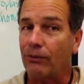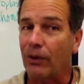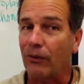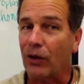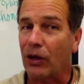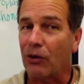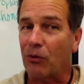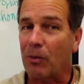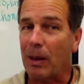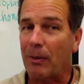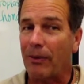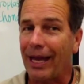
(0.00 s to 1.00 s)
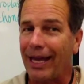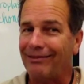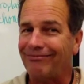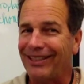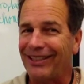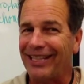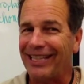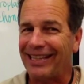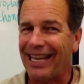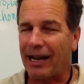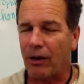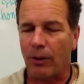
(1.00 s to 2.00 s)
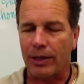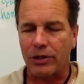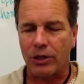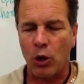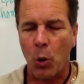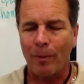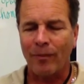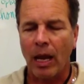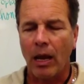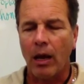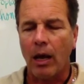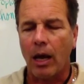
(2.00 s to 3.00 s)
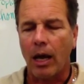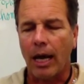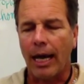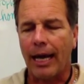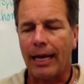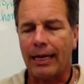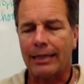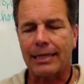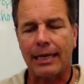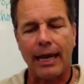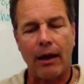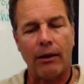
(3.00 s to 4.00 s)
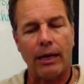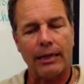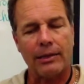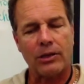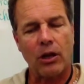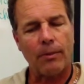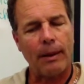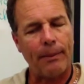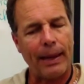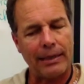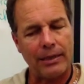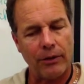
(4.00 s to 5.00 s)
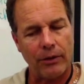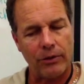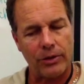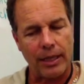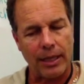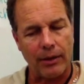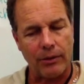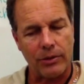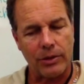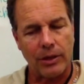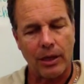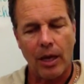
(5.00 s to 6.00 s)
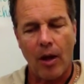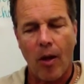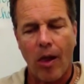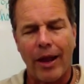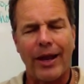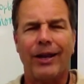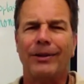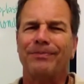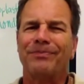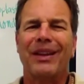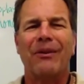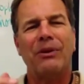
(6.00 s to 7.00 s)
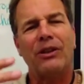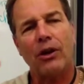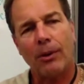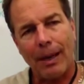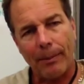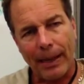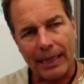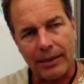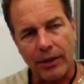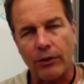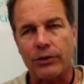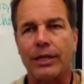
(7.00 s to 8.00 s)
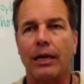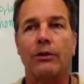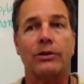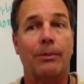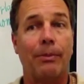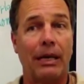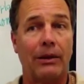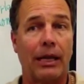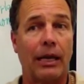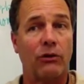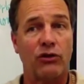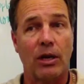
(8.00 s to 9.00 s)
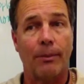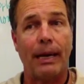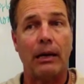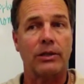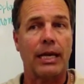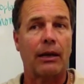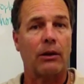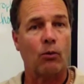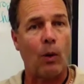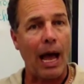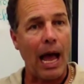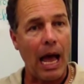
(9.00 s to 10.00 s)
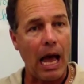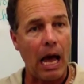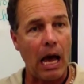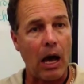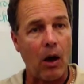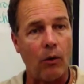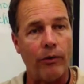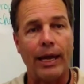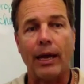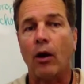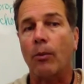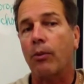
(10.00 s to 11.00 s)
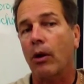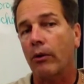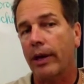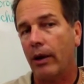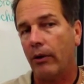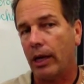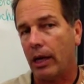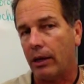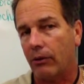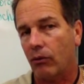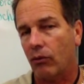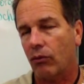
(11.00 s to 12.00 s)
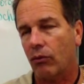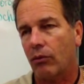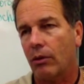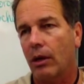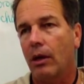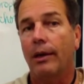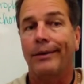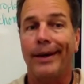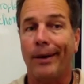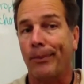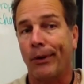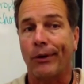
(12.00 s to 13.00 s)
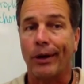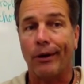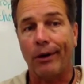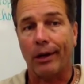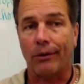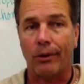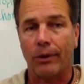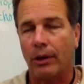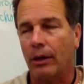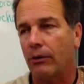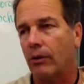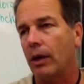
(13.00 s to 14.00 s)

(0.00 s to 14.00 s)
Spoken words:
If you can remember that, you can get that question. Let's see. Now, let's talk about bacterial cells. You know, when you talk about bacterial cells, the big thing that'll jump out is like, wow, they are prokaryotes. Now, prokaryotes, what are those?